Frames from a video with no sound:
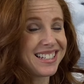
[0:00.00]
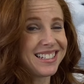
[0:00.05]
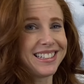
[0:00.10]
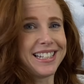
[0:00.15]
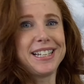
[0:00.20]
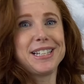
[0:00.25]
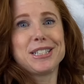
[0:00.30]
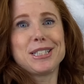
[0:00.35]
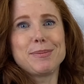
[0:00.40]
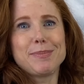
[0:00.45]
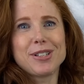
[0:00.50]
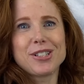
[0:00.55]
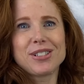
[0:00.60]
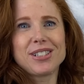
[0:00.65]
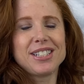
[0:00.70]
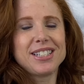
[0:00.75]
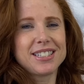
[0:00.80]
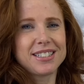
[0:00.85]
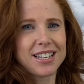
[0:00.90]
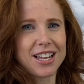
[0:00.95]
like especially
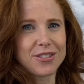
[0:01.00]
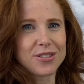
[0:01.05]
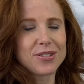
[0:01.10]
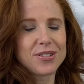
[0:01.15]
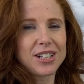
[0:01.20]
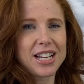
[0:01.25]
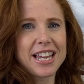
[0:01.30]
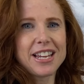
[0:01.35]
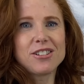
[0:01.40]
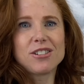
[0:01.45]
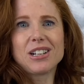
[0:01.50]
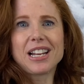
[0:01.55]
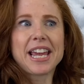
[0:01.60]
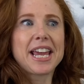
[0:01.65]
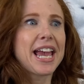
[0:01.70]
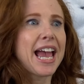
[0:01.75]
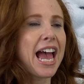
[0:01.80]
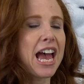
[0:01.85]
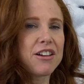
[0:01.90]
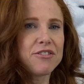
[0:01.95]
southern light or like
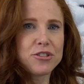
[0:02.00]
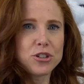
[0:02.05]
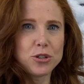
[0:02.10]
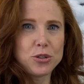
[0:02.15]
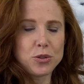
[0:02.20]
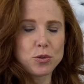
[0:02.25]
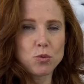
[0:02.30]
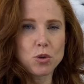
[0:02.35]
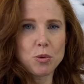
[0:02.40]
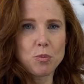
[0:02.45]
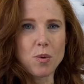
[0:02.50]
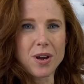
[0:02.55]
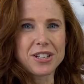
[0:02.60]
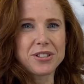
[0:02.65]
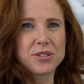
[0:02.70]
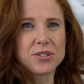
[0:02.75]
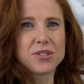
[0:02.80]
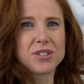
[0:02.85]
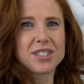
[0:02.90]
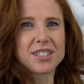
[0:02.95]
afternoon warm
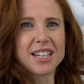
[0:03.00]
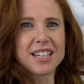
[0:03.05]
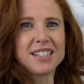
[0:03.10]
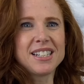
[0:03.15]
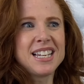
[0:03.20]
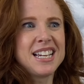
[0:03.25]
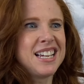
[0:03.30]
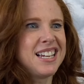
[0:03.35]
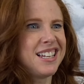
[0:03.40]
western sun,